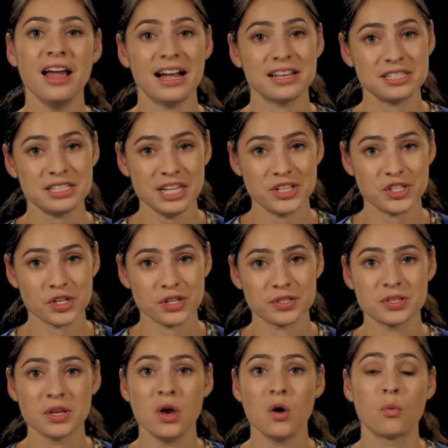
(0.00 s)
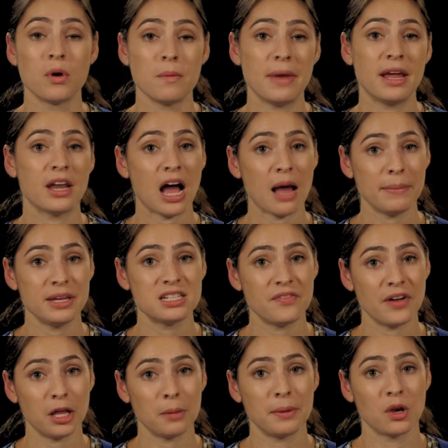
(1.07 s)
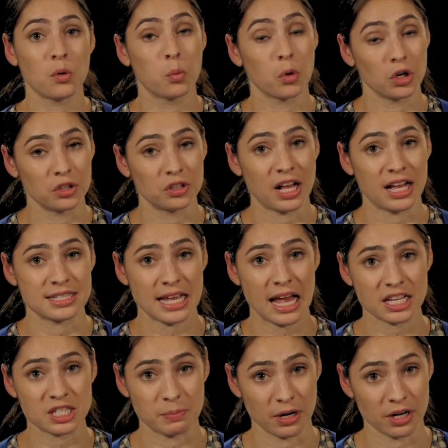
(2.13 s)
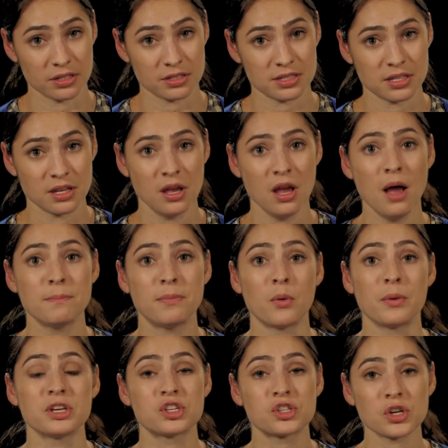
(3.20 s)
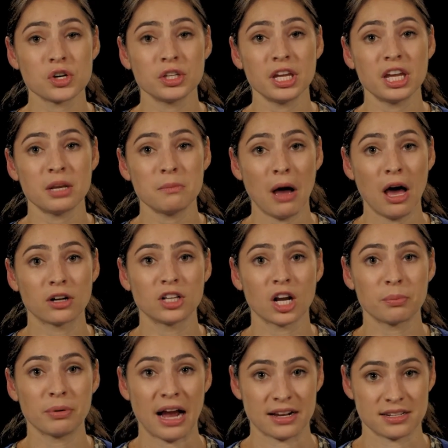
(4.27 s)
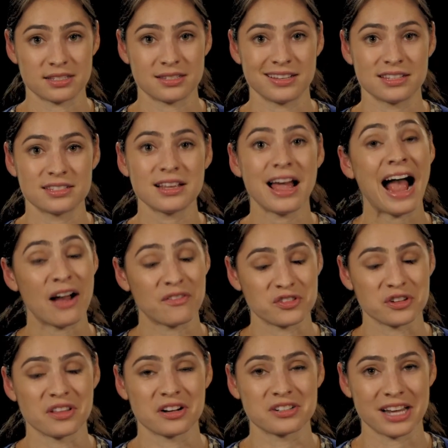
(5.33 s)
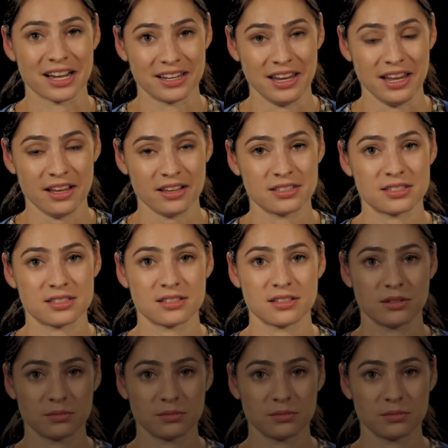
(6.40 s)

As teachers, we may not be developing world-class experts, but we surely can model our practices after their techniques.